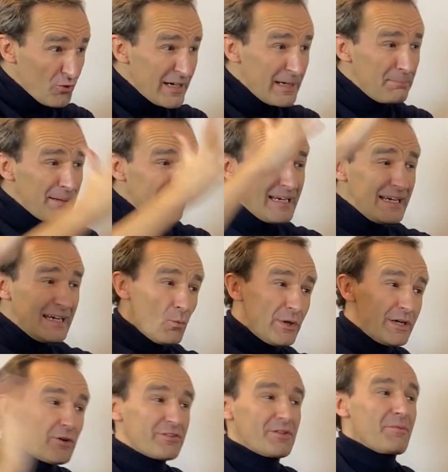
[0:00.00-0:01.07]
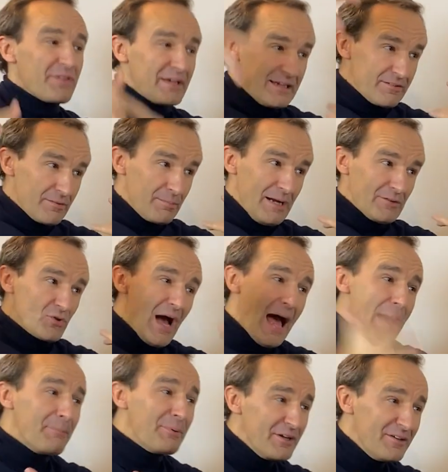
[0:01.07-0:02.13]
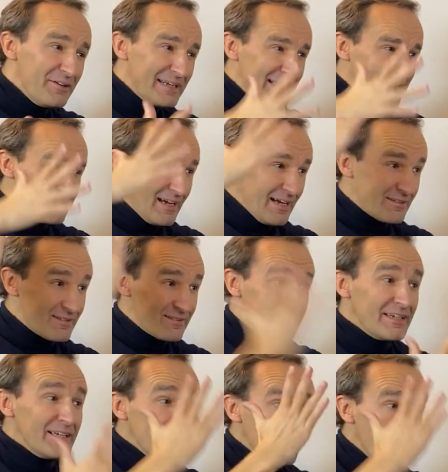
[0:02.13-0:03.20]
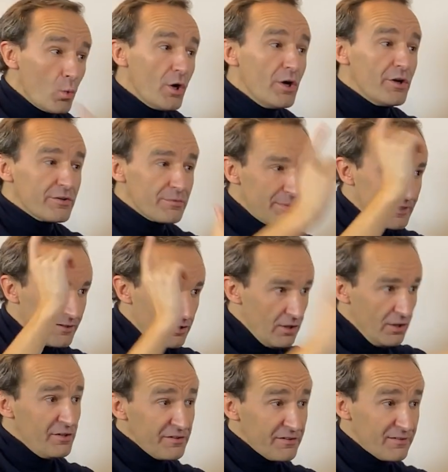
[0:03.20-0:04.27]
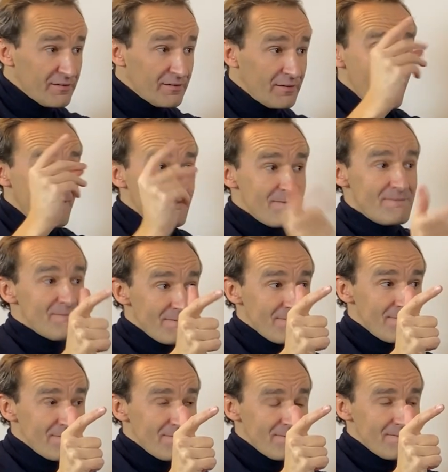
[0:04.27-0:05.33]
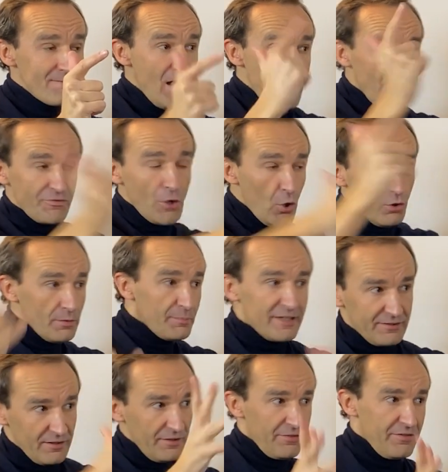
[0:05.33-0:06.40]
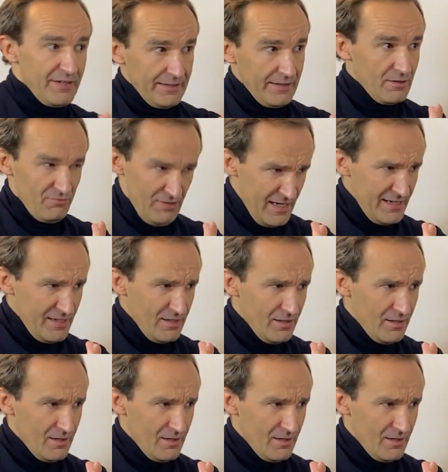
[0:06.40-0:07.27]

creepy, we know something is about to happen, and that still works because of the whole amygdala thing, right?